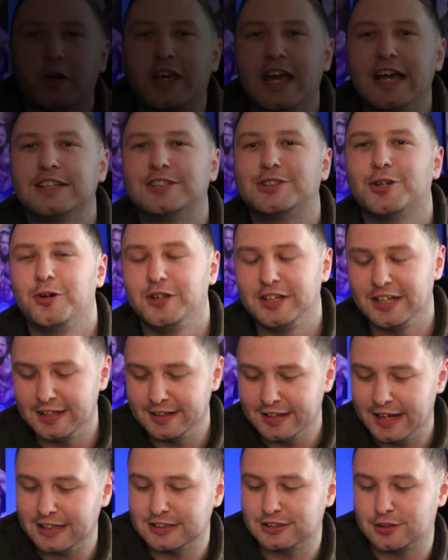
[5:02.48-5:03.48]
Okay, so the
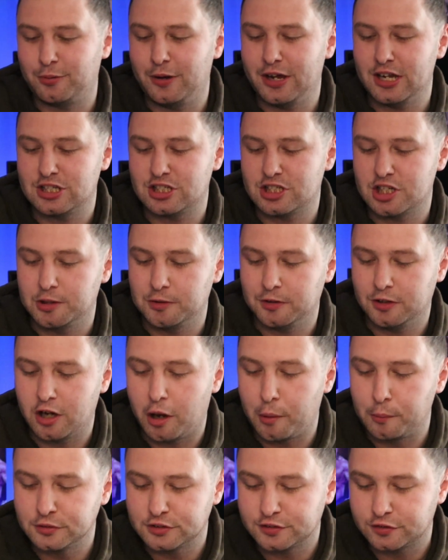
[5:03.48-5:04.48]
next question
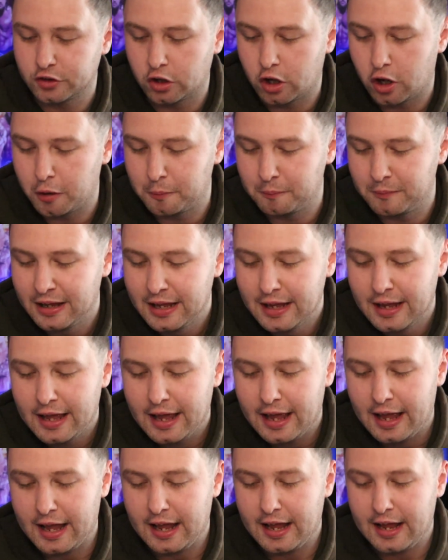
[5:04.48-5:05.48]
comes from
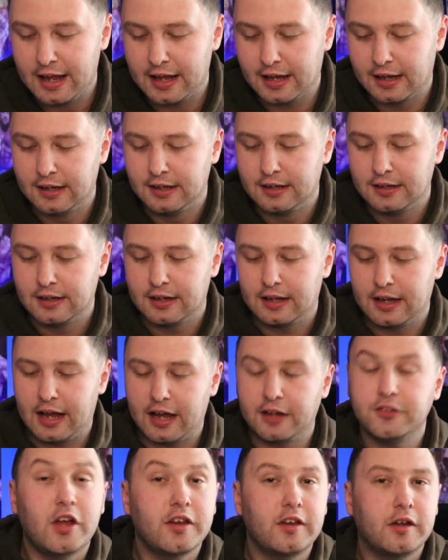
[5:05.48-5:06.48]

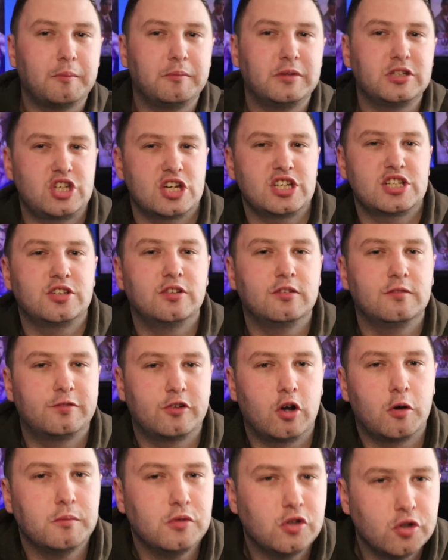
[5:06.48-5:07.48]
another magician
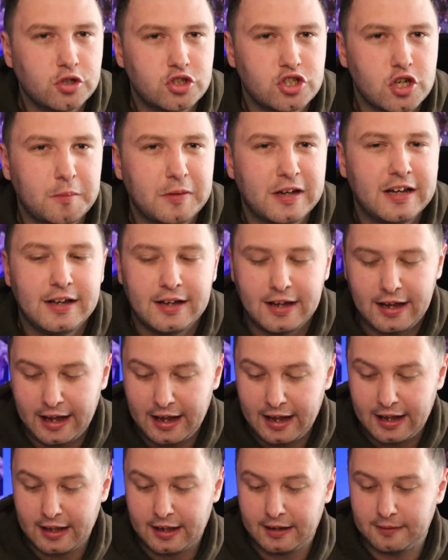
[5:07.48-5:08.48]
from YouTube.
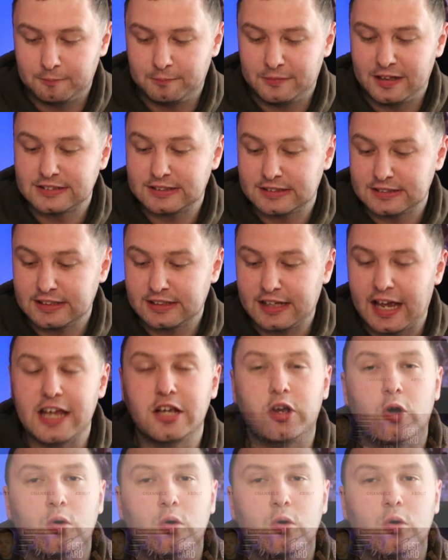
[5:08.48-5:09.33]
this is a guy